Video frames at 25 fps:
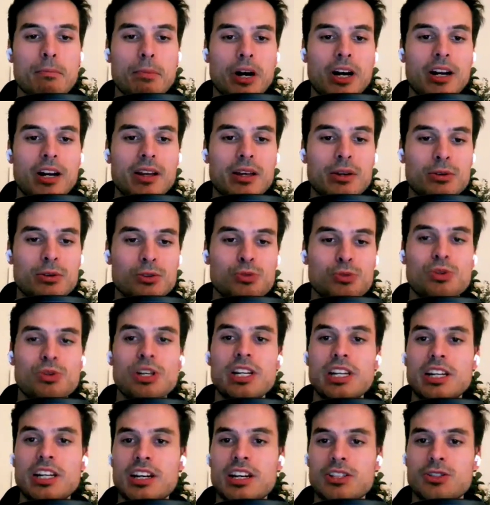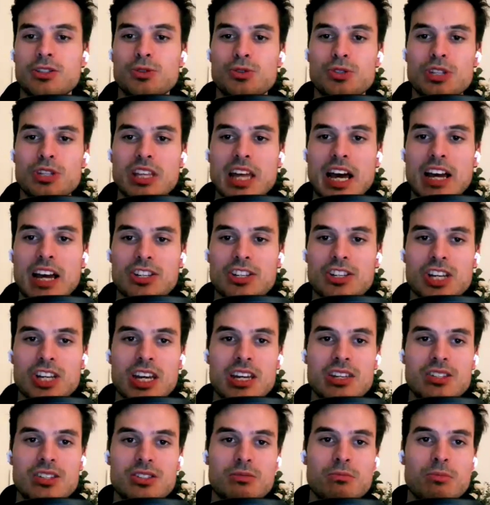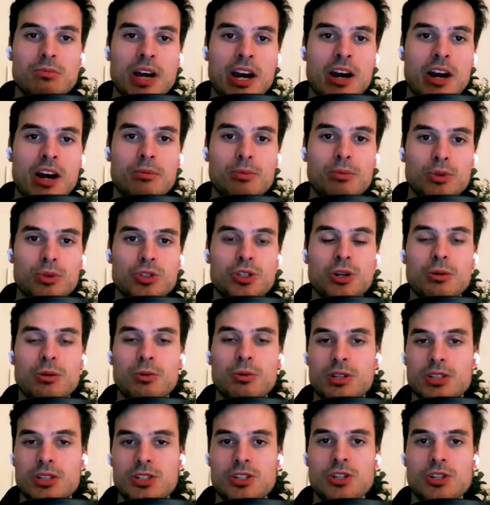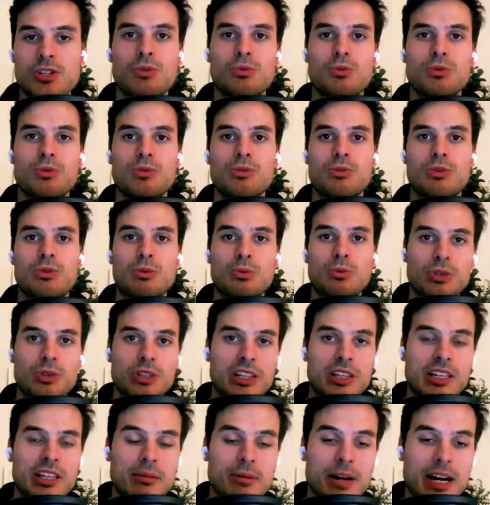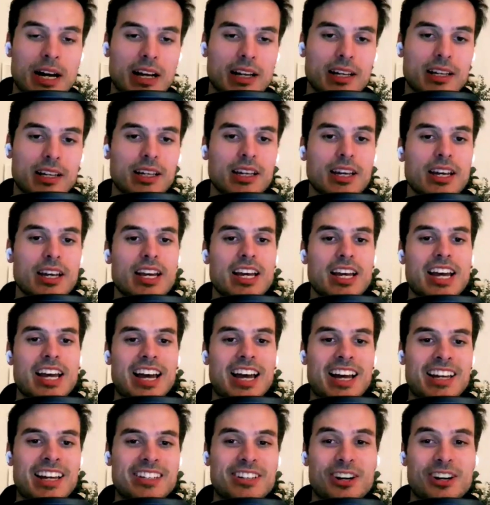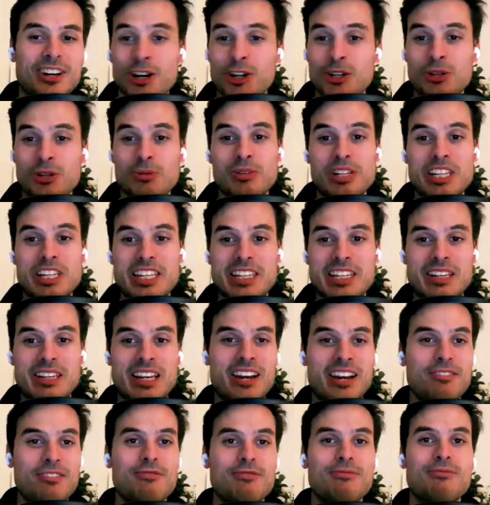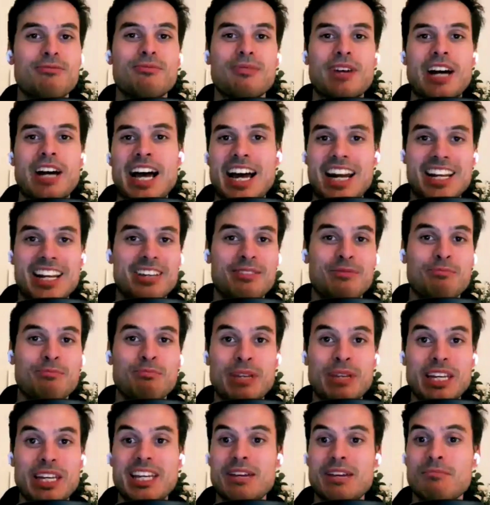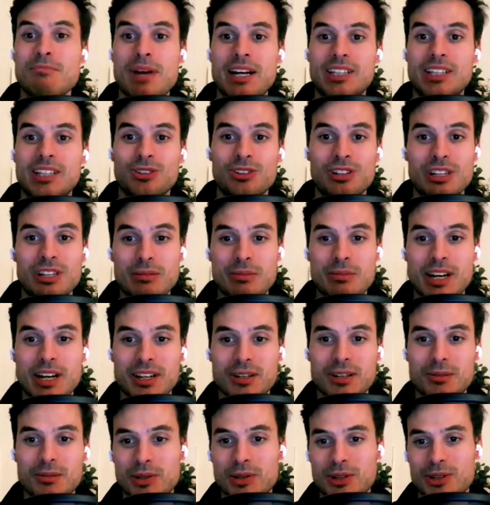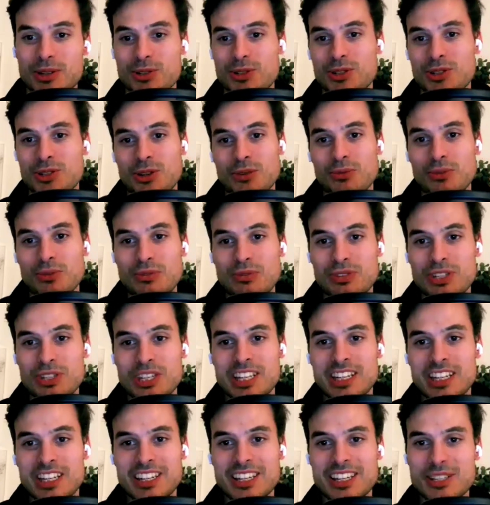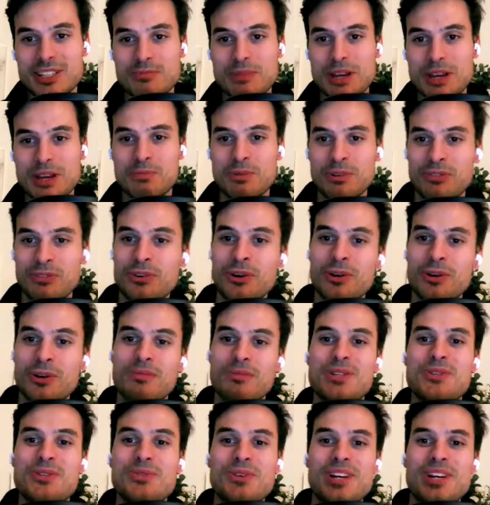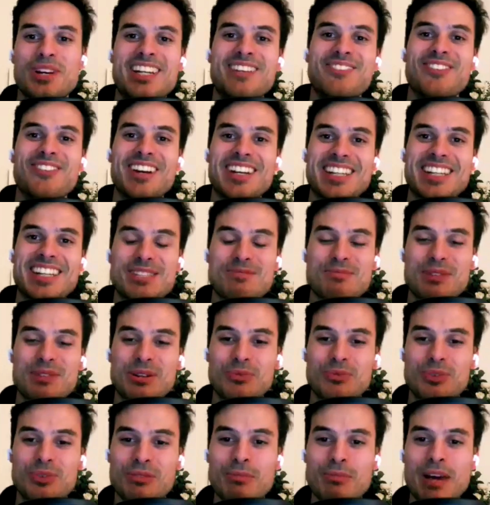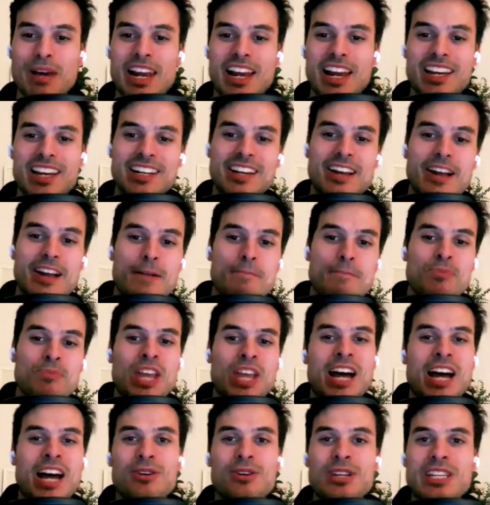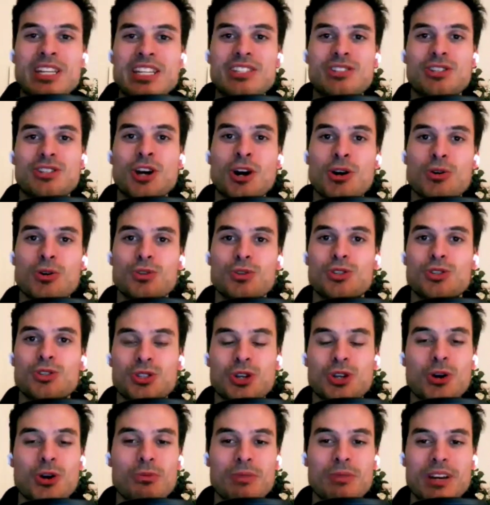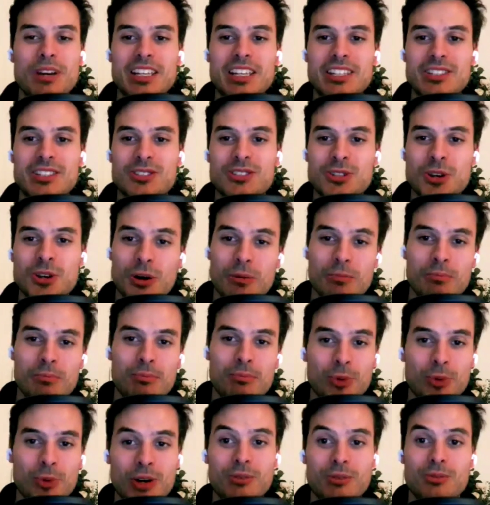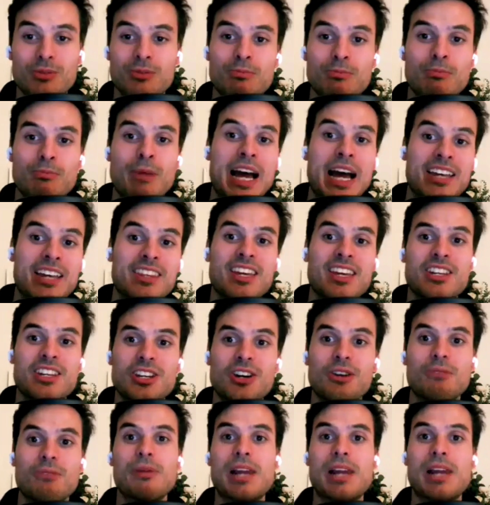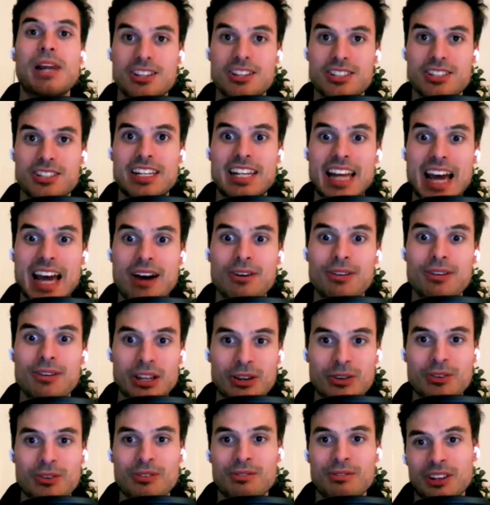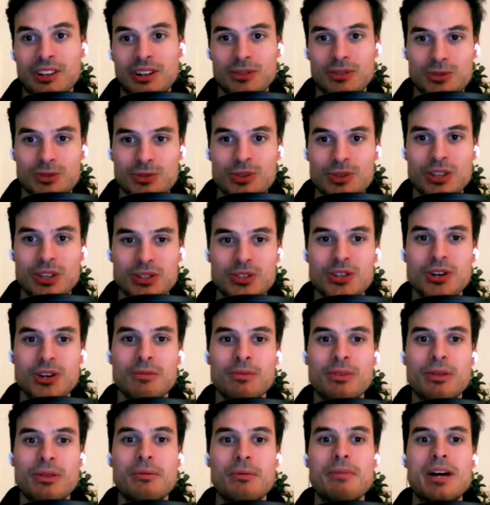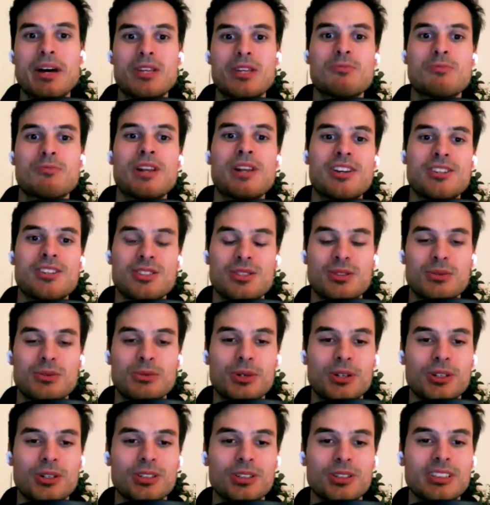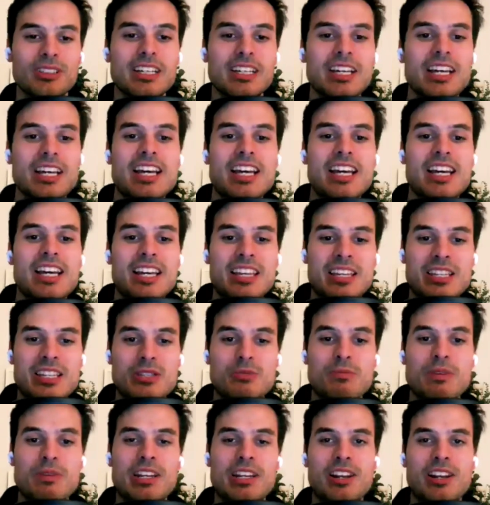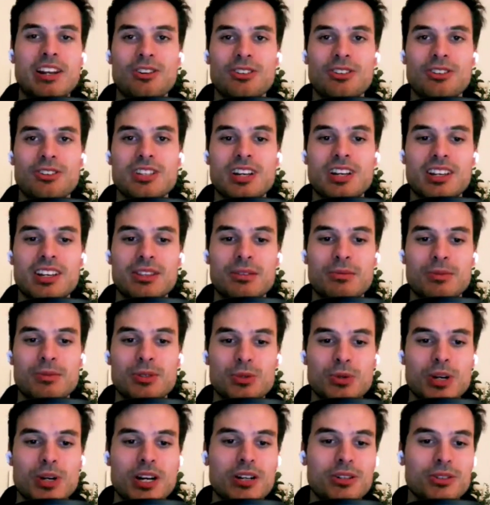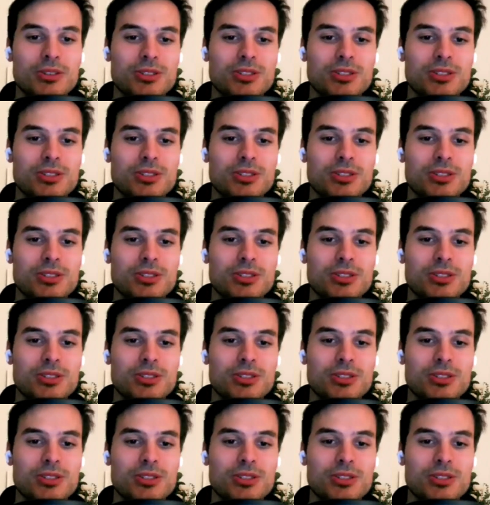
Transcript: But it was really nice to see that change and pair up with someone as young with Livac, and arguably kind of had a big impact on Livac because we've seen his best performance when he's been with Bela and how he's coached so many top, well, back then young players, and now the best players in the world. He's been alongside them as well.